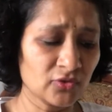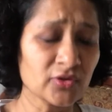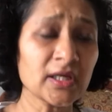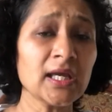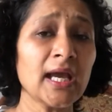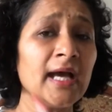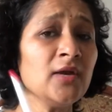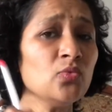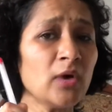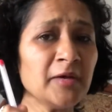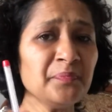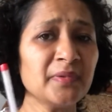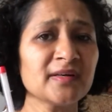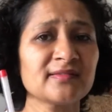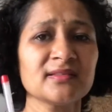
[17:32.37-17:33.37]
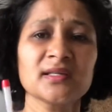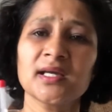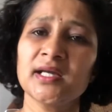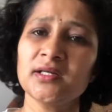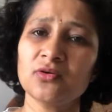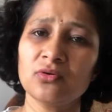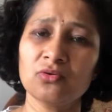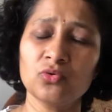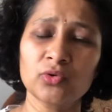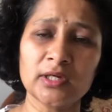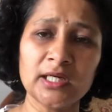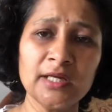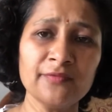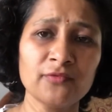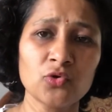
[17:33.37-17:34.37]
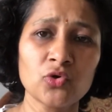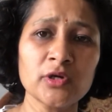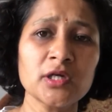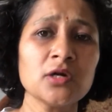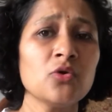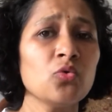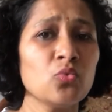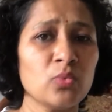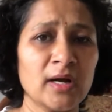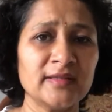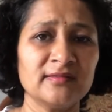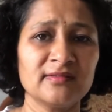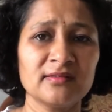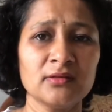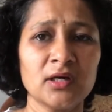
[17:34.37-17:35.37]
Okay, and one person can only vote once,